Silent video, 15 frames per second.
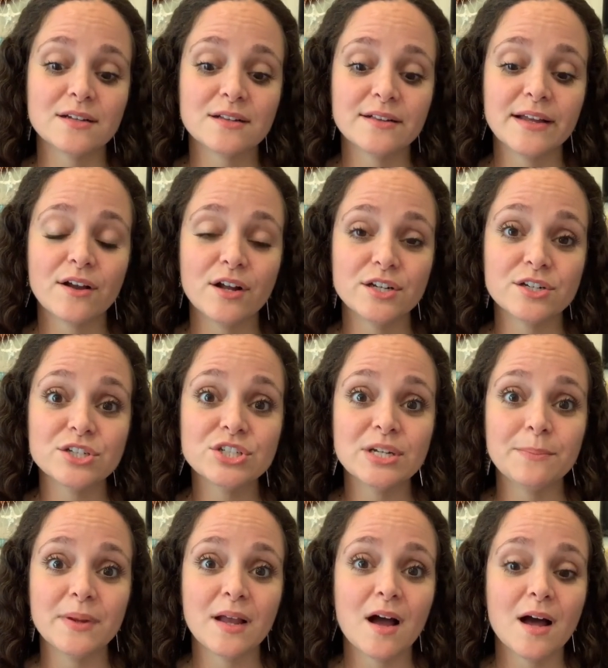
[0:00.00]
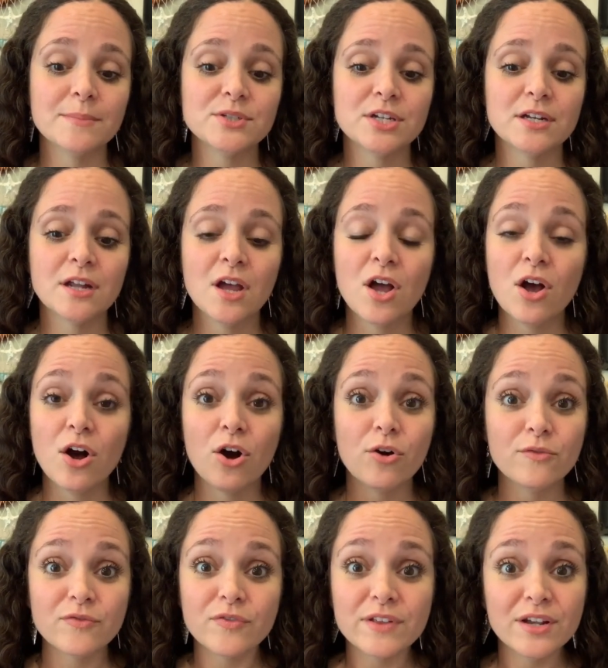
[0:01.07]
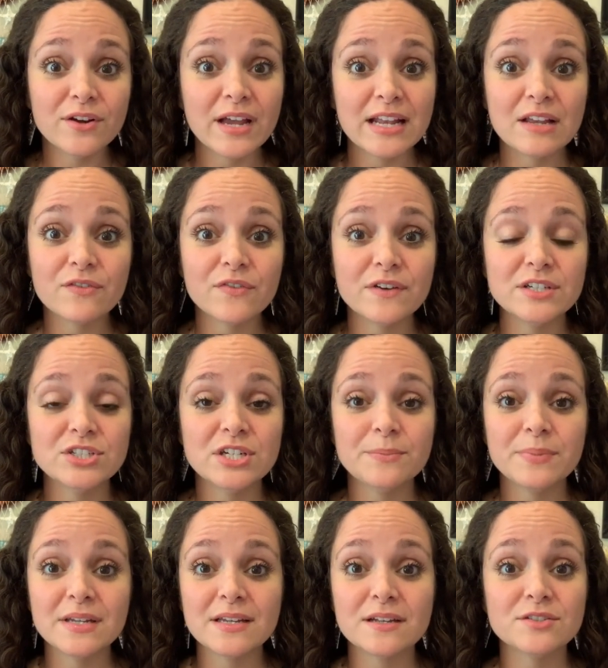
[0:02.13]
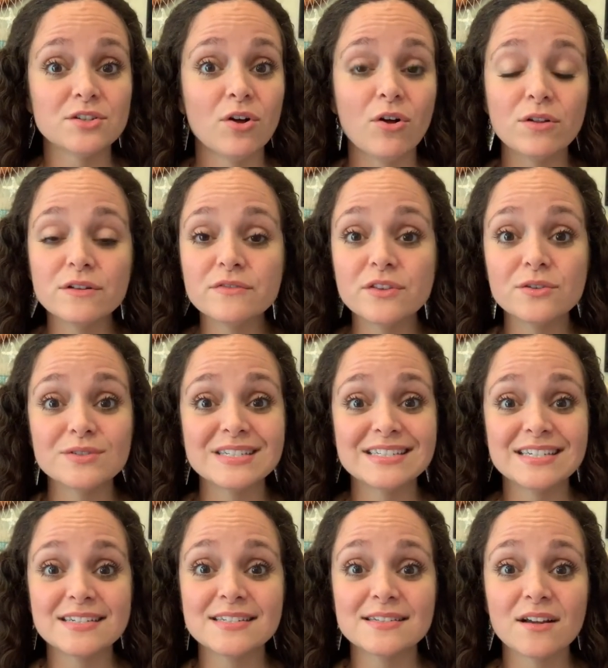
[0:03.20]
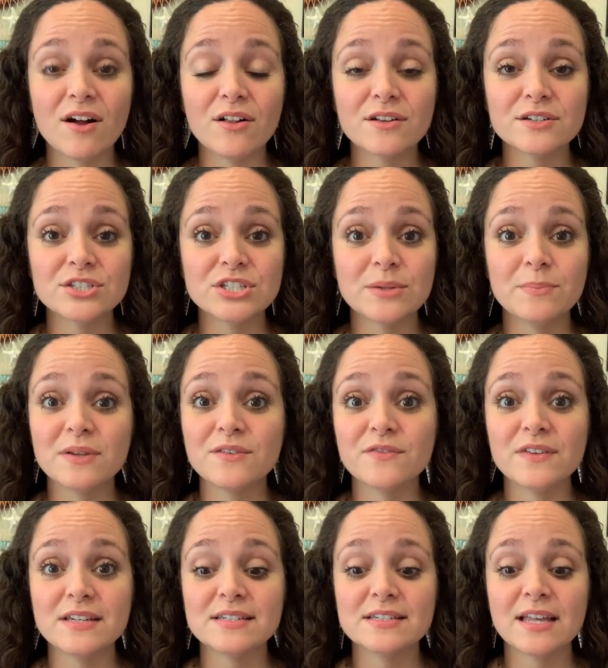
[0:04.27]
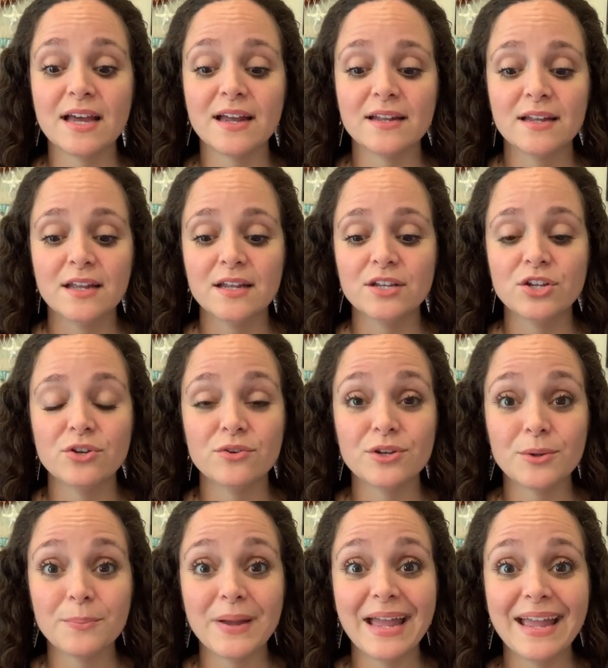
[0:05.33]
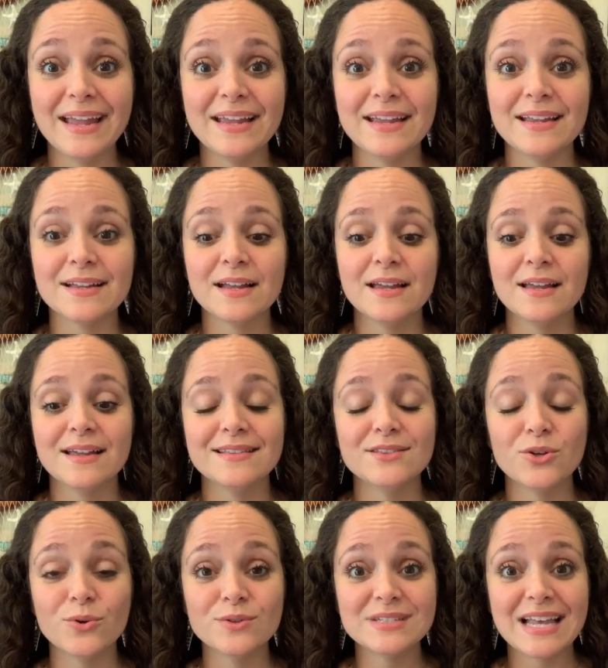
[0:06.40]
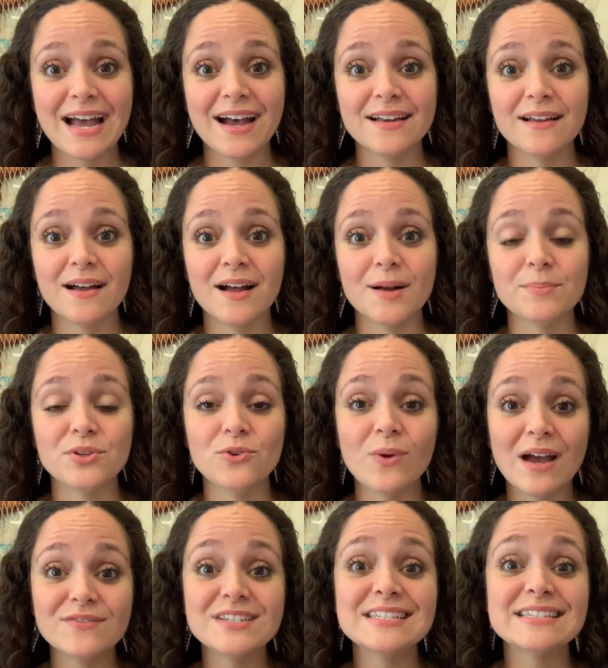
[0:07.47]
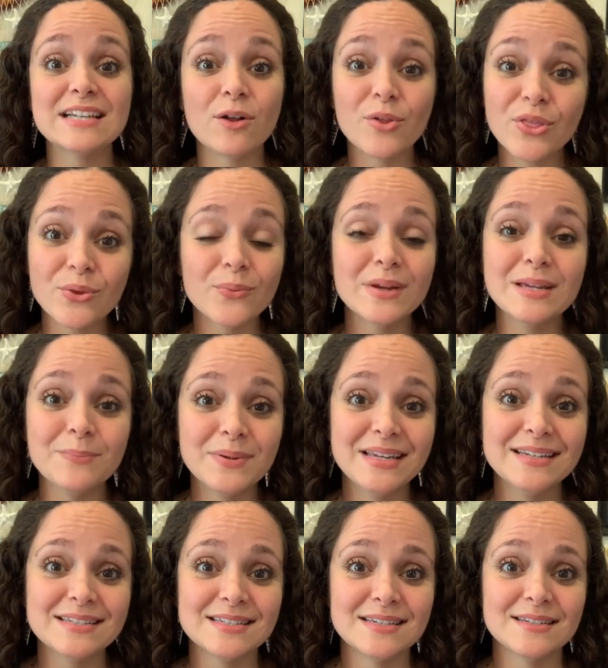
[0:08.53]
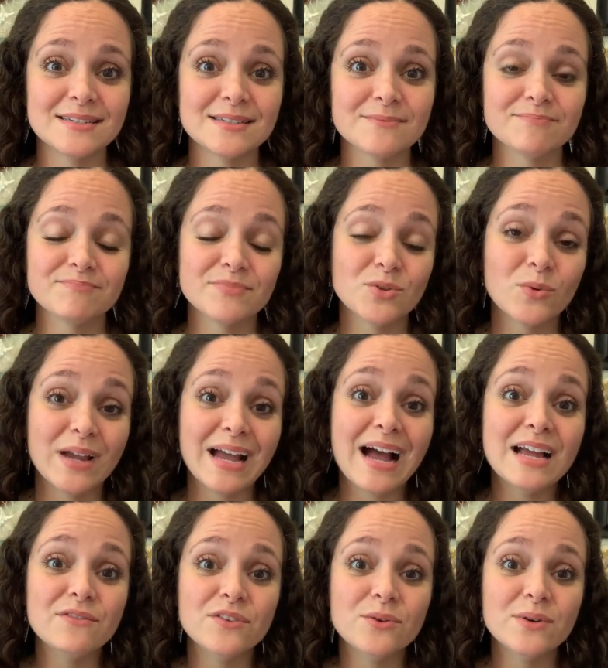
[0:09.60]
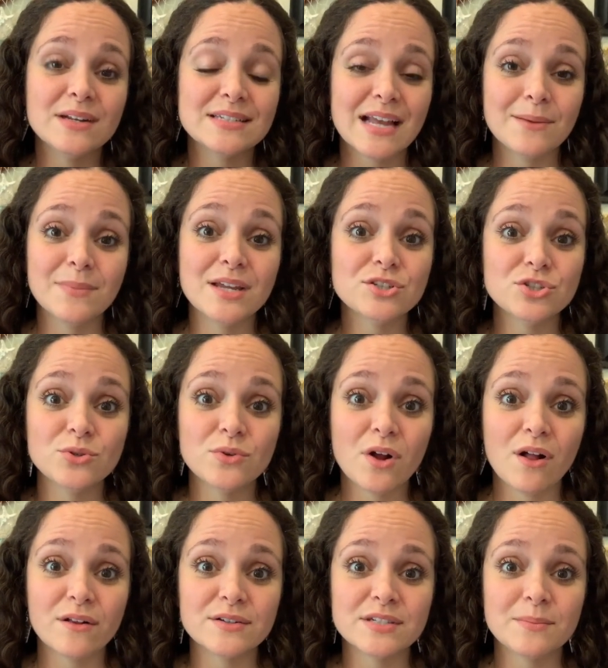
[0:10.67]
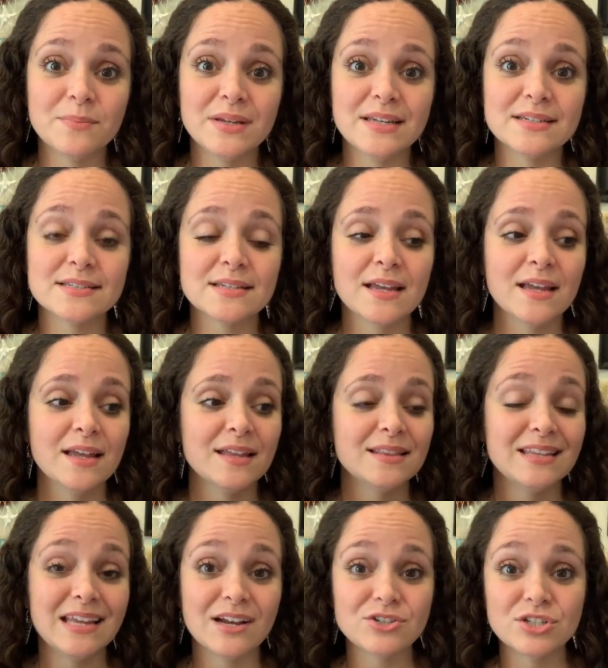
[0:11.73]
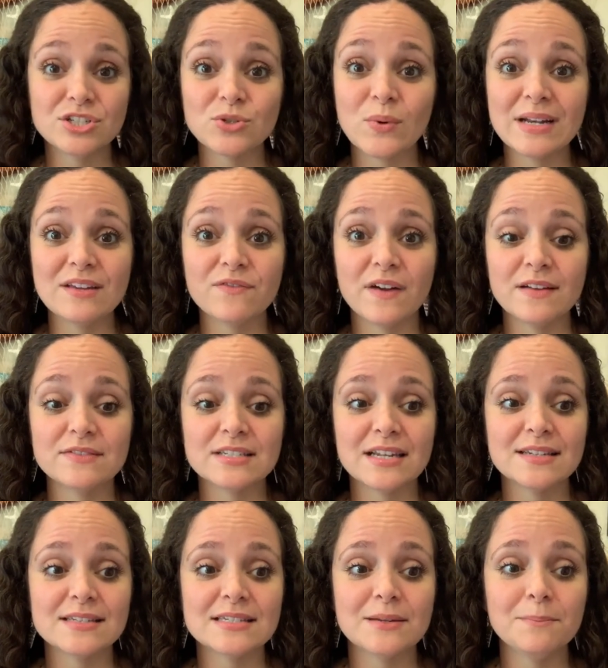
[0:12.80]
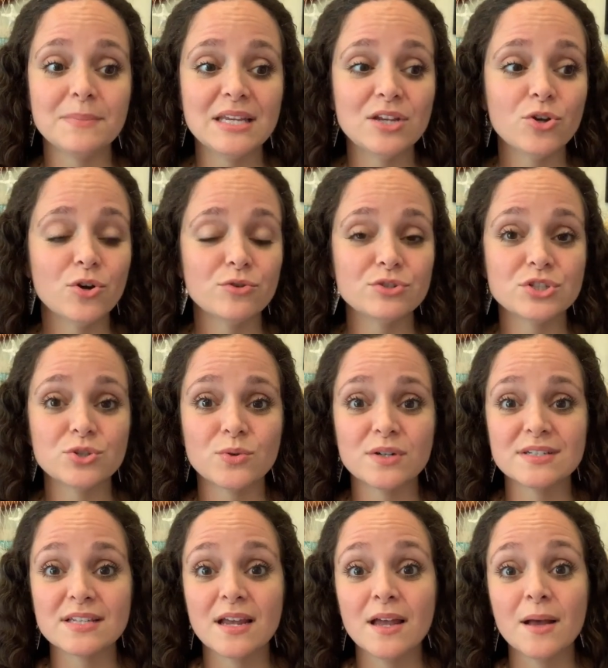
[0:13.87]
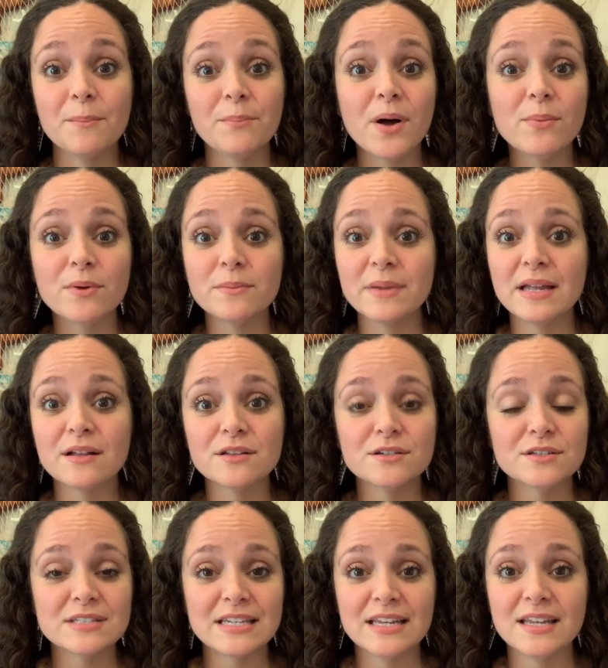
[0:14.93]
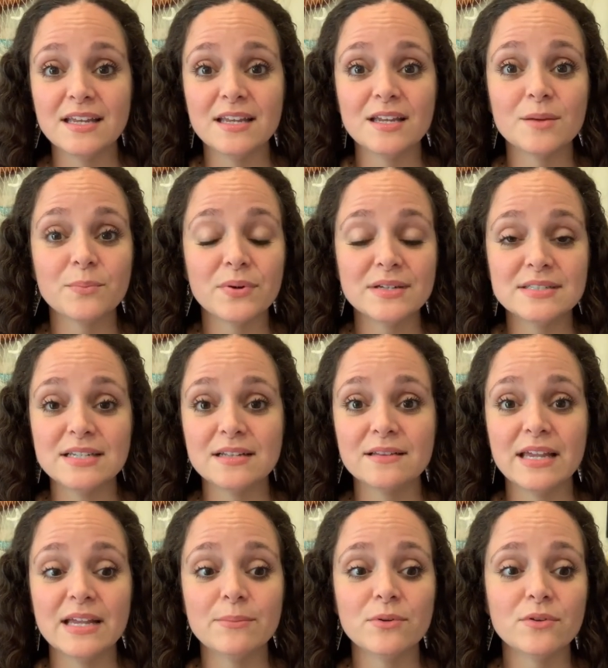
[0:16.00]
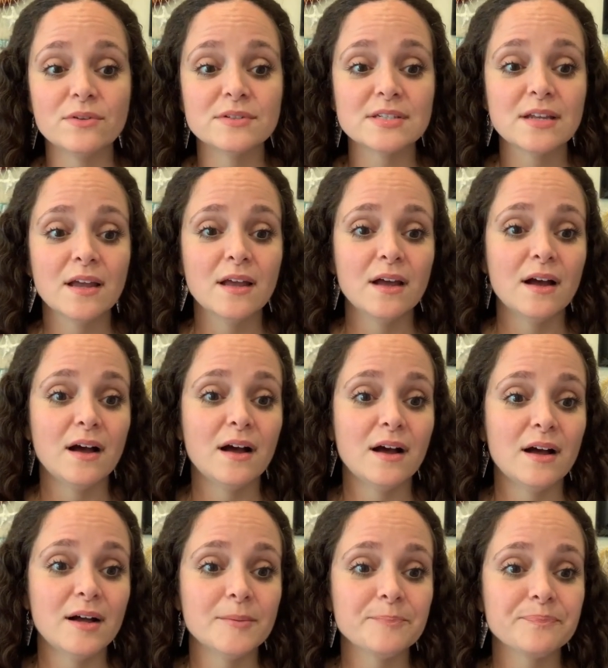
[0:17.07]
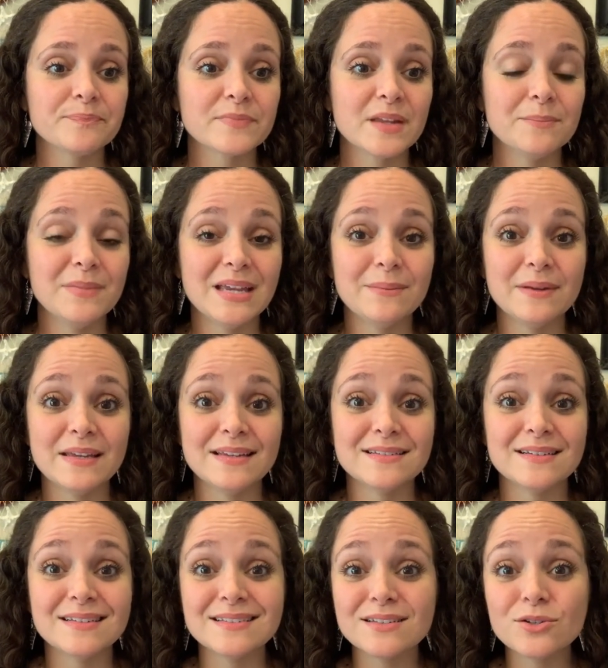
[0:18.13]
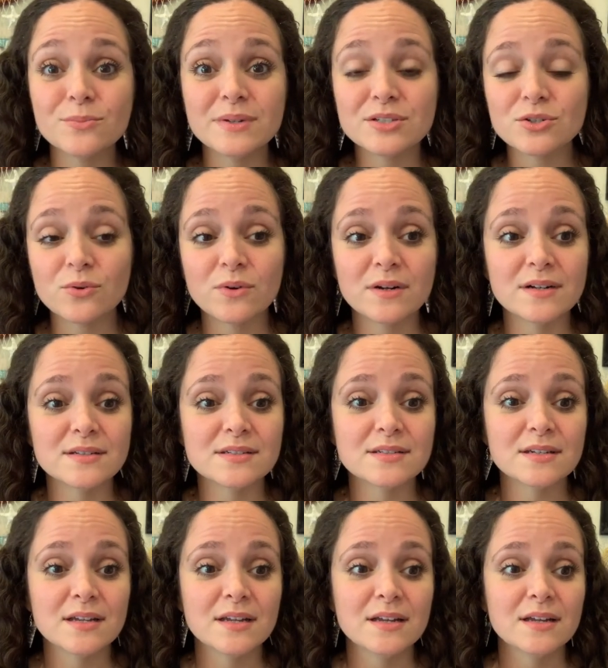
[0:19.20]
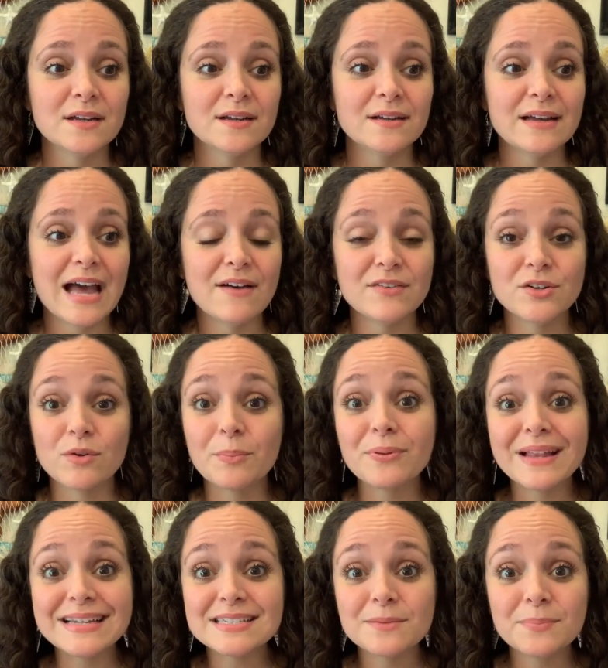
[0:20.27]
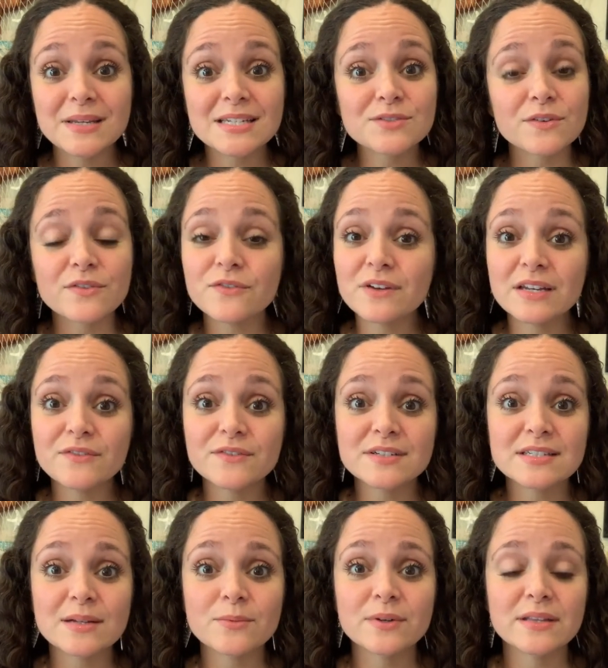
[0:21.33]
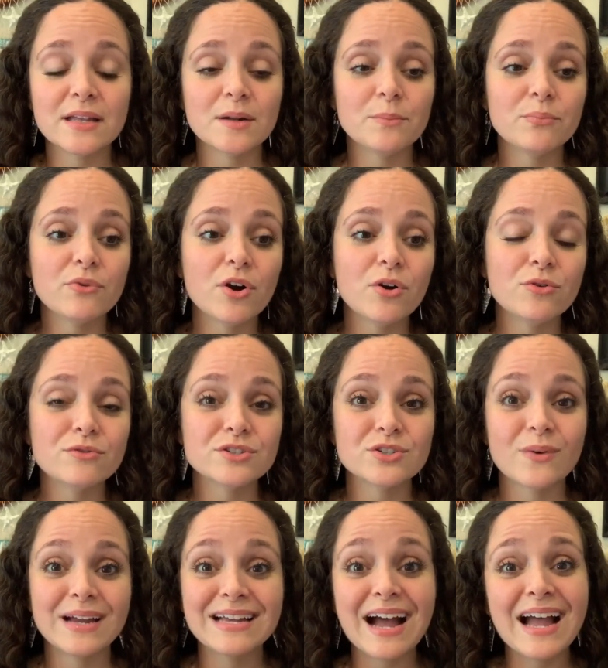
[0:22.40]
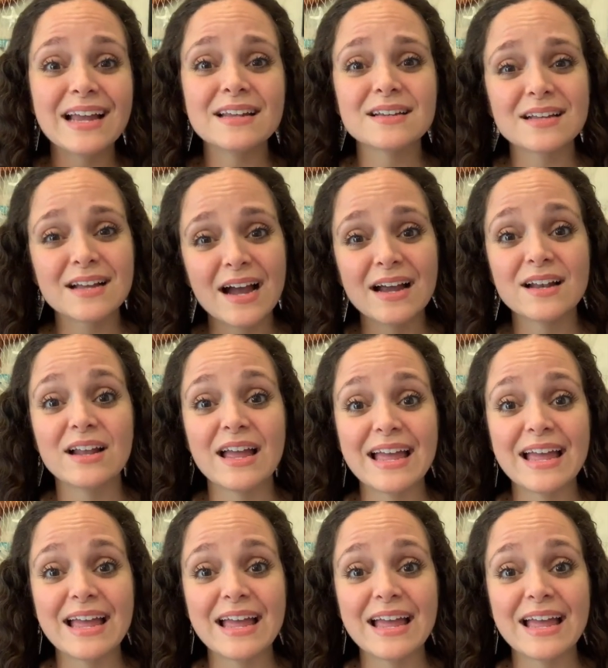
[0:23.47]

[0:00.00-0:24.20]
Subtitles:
click on your shipping option. Hopefully you're getting free shipping because all of those $6 shipping fees that you're paying, those add up. You have to sell 3 pieces. The way I view it is I make $2 a piece. The extra 25 cents to me goes towards bubble mailers, ink, printing labels, maybe a little bit towards having to replace a piece for free for someone that it broke. So I kind of